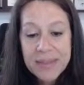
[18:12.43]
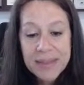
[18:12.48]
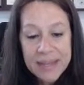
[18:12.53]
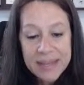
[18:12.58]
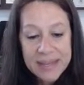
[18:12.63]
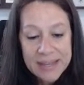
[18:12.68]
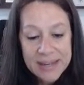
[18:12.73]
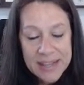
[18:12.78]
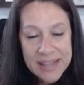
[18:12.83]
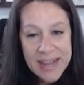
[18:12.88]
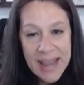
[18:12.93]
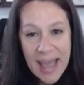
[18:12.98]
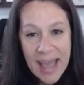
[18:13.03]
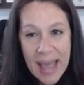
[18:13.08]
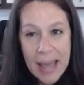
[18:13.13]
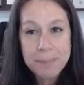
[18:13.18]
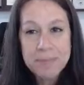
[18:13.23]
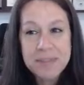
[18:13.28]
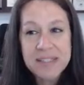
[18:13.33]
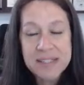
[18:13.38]
In the
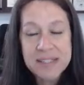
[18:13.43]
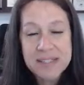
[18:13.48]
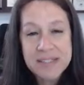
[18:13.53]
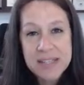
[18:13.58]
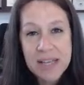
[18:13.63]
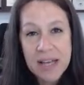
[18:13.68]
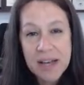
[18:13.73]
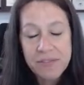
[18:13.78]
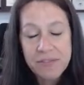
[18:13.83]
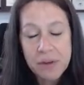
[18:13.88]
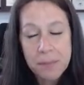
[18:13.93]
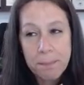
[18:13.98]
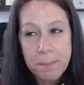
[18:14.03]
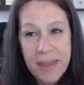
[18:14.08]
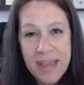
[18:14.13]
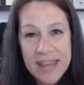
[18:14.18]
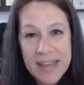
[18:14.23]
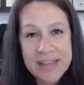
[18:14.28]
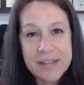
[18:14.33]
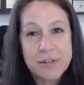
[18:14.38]
absence of a
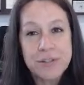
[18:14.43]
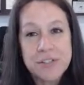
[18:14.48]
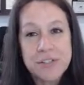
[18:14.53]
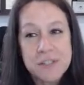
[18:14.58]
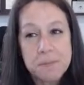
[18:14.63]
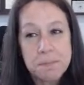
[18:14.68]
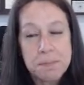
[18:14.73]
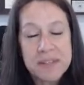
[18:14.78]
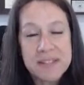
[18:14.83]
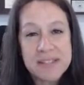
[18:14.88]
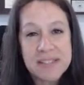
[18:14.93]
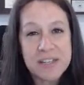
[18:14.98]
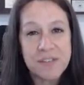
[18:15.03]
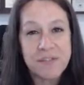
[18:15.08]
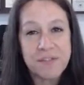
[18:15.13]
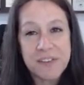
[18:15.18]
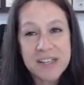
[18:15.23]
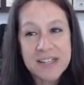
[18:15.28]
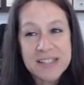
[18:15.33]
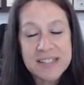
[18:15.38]

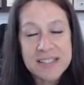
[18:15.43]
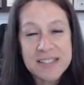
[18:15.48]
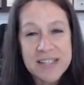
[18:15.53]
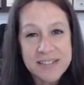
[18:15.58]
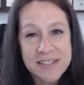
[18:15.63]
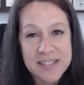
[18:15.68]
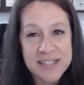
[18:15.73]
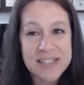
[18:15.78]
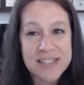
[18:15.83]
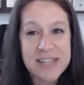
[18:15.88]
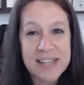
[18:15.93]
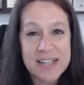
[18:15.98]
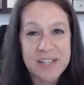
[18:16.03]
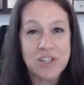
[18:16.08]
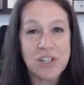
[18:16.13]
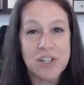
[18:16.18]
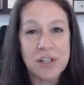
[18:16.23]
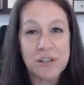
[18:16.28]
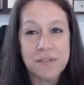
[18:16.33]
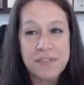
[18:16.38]
payer-specific
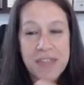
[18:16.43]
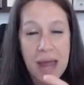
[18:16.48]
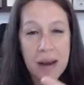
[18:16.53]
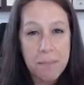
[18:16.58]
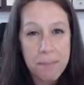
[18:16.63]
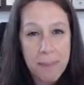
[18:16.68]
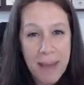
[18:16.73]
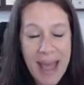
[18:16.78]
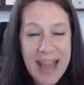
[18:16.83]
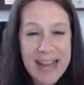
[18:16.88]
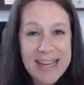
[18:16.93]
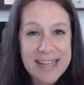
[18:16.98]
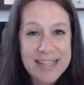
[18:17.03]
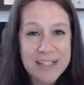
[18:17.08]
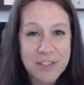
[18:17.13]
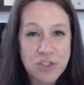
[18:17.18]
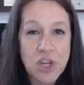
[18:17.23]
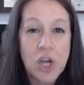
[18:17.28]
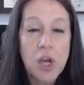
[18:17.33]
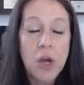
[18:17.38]
designation of that
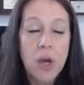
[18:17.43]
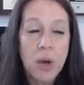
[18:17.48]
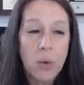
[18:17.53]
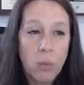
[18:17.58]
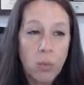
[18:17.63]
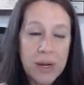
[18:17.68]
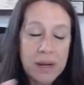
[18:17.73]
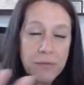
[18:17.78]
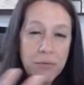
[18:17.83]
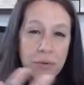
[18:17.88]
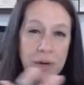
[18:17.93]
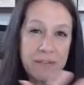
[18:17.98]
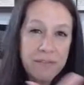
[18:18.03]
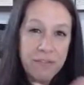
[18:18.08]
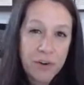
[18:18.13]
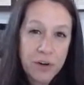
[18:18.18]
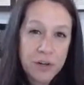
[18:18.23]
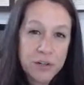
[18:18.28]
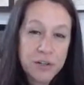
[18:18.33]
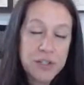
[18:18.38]
package, we
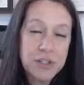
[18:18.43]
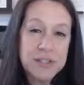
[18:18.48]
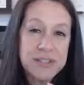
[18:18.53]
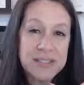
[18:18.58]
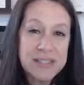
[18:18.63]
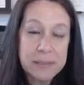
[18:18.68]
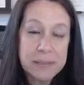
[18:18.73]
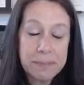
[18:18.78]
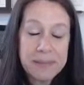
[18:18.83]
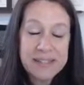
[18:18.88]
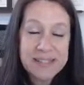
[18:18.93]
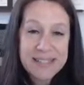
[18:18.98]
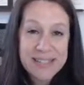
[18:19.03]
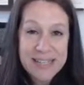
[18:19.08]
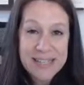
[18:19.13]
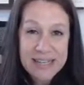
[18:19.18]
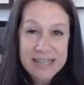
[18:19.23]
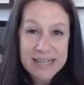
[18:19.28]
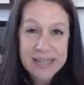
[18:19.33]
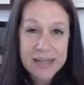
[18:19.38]
revert to
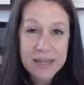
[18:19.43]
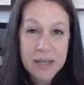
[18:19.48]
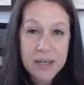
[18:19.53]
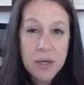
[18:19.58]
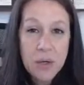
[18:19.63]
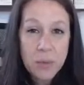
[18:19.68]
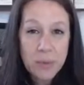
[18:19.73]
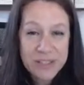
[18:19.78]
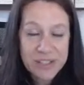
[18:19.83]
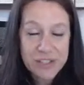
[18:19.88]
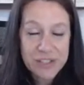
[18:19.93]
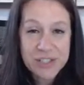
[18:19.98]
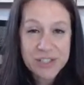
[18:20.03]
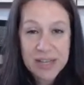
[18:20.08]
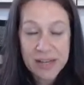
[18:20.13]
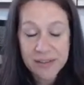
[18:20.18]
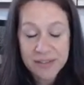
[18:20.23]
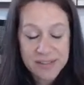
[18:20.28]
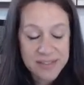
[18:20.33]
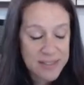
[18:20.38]
CPT, which
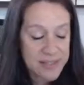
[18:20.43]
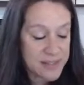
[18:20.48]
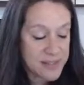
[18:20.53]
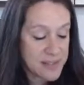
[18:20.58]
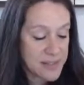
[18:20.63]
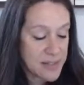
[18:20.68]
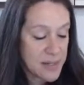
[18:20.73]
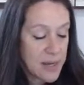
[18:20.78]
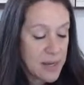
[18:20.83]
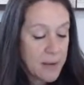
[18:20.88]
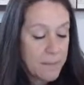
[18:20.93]
tells us